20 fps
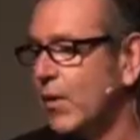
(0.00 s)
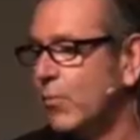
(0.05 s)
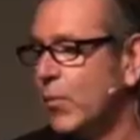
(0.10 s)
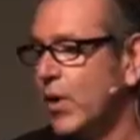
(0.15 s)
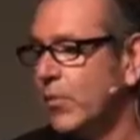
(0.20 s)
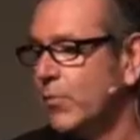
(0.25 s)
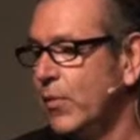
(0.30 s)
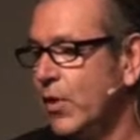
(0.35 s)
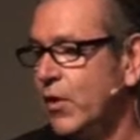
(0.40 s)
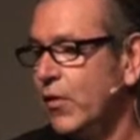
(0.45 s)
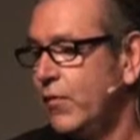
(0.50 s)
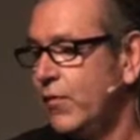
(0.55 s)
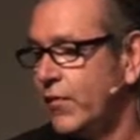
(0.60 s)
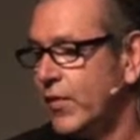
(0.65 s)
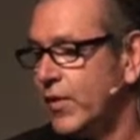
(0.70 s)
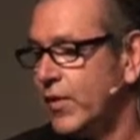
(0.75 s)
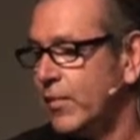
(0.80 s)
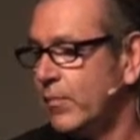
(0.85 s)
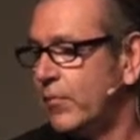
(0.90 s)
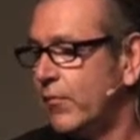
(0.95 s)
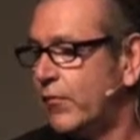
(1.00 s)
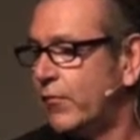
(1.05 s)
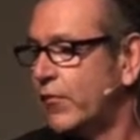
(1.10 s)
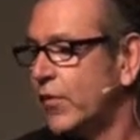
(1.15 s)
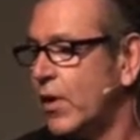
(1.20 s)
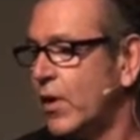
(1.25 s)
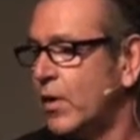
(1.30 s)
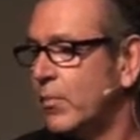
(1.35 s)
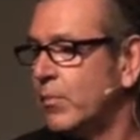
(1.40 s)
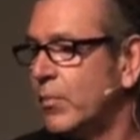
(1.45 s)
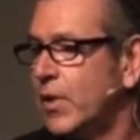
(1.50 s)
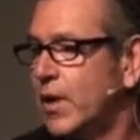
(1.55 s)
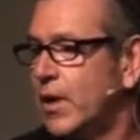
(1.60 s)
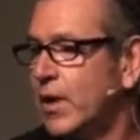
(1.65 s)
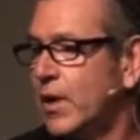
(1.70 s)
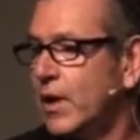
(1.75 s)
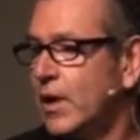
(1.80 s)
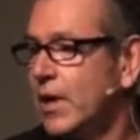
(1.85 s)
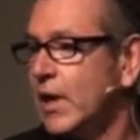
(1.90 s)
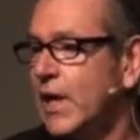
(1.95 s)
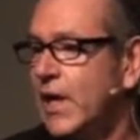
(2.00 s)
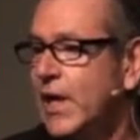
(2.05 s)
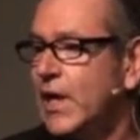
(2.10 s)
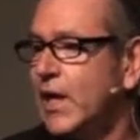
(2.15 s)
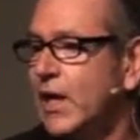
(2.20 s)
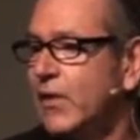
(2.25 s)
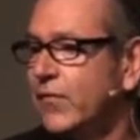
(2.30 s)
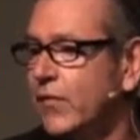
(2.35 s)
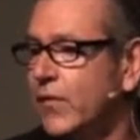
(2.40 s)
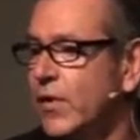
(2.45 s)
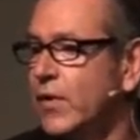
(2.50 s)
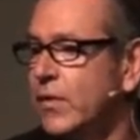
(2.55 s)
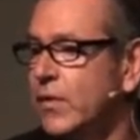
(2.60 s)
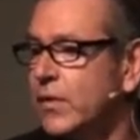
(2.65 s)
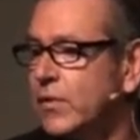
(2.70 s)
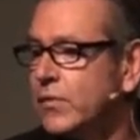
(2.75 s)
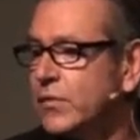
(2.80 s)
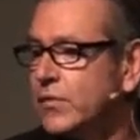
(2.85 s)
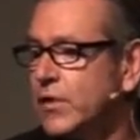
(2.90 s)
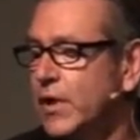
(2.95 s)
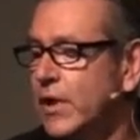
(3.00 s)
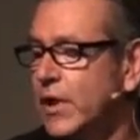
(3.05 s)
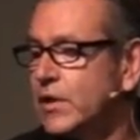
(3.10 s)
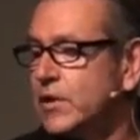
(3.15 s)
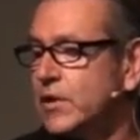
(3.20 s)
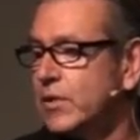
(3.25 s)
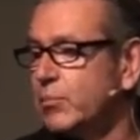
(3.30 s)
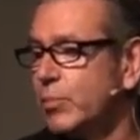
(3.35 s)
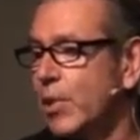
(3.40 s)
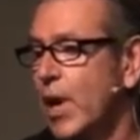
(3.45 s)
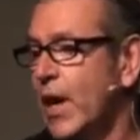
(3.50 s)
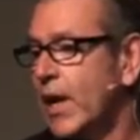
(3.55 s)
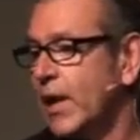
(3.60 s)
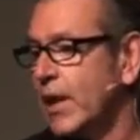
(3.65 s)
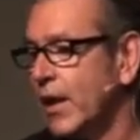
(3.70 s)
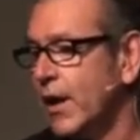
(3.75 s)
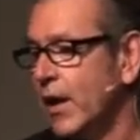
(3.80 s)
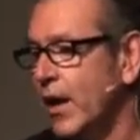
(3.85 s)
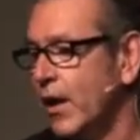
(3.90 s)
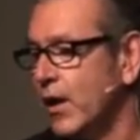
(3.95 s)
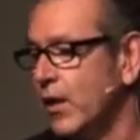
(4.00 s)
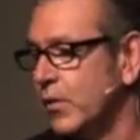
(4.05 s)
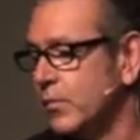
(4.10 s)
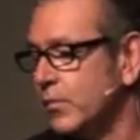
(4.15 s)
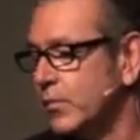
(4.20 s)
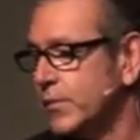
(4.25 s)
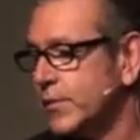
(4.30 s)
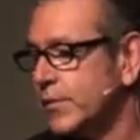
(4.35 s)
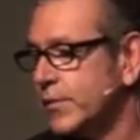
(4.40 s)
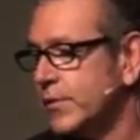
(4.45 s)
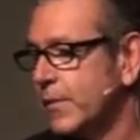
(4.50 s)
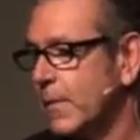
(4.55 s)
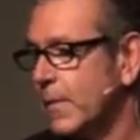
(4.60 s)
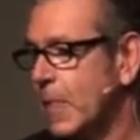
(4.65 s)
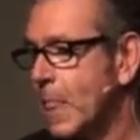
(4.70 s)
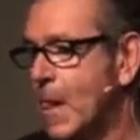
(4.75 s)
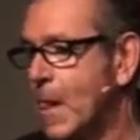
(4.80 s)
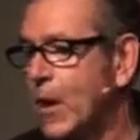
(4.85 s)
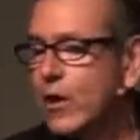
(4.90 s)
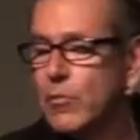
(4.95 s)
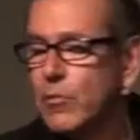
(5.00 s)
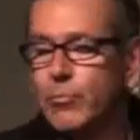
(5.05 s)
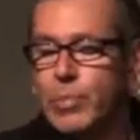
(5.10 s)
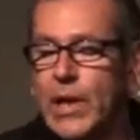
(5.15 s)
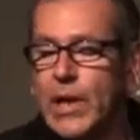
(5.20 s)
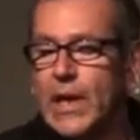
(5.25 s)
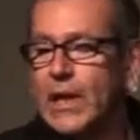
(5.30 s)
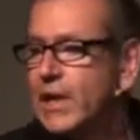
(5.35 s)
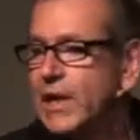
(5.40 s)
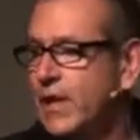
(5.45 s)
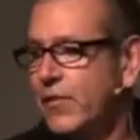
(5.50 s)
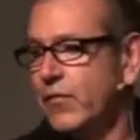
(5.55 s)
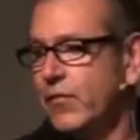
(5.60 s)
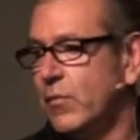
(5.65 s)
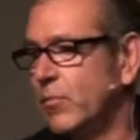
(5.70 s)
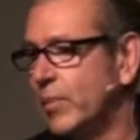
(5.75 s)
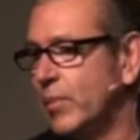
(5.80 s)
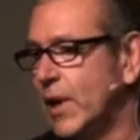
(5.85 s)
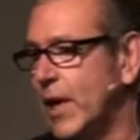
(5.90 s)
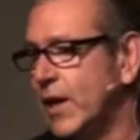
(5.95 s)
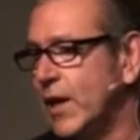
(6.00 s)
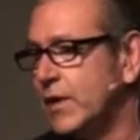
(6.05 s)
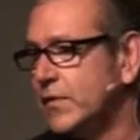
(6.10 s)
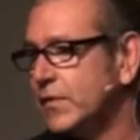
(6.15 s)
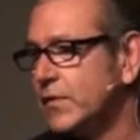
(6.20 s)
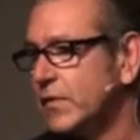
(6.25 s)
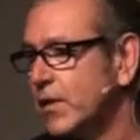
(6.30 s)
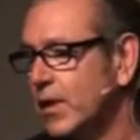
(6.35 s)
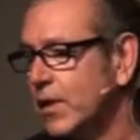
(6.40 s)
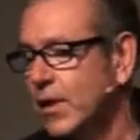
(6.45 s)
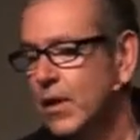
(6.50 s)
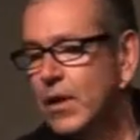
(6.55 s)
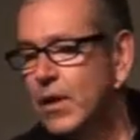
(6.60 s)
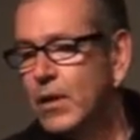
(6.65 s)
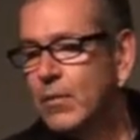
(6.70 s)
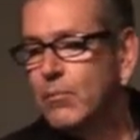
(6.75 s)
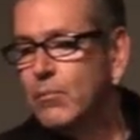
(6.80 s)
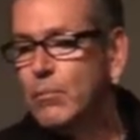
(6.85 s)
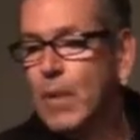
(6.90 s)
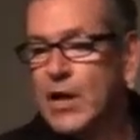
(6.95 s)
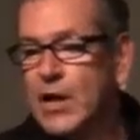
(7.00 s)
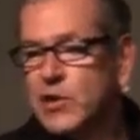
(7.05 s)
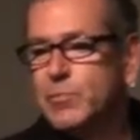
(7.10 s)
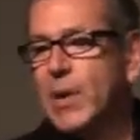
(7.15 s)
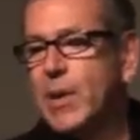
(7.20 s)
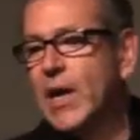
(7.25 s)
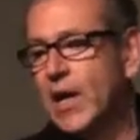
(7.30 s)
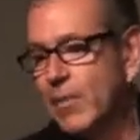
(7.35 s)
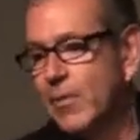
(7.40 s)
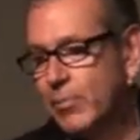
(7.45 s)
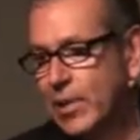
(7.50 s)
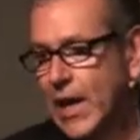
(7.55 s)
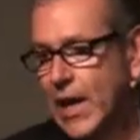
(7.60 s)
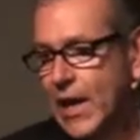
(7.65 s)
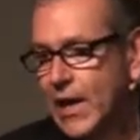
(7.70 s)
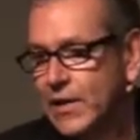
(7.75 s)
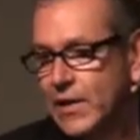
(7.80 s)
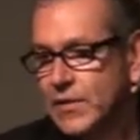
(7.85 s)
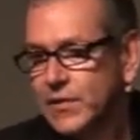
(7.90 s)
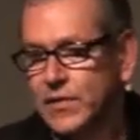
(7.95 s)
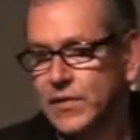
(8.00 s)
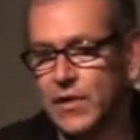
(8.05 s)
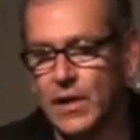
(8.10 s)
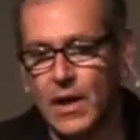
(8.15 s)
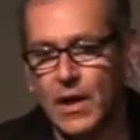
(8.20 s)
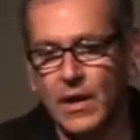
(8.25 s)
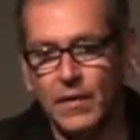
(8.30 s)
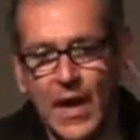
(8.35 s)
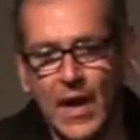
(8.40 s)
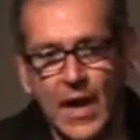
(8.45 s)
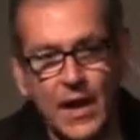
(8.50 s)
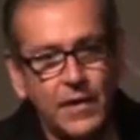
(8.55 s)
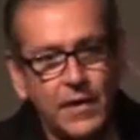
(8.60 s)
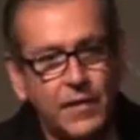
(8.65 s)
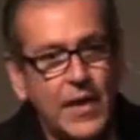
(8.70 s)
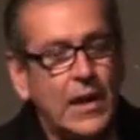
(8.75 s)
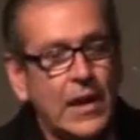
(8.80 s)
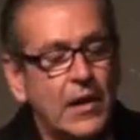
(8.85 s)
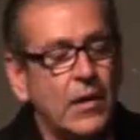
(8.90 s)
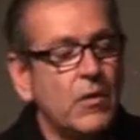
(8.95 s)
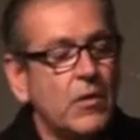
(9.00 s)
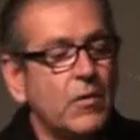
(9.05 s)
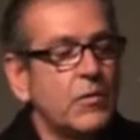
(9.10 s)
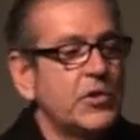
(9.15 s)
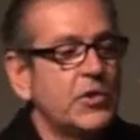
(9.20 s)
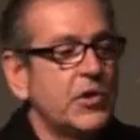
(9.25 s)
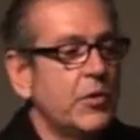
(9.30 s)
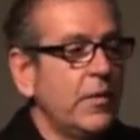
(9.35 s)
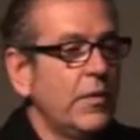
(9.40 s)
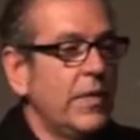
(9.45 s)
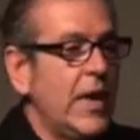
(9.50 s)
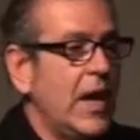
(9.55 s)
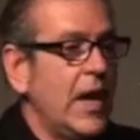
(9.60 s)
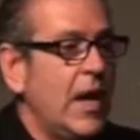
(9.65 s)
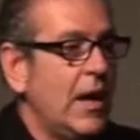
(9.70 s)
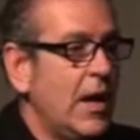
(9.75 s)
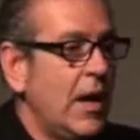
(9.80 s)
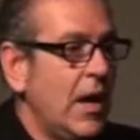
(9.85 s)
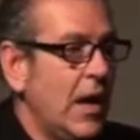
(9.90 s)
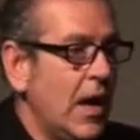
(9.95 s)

we moved them from cleaning floors to brightening homes. Completely different place, much bigger place. They could then launch all their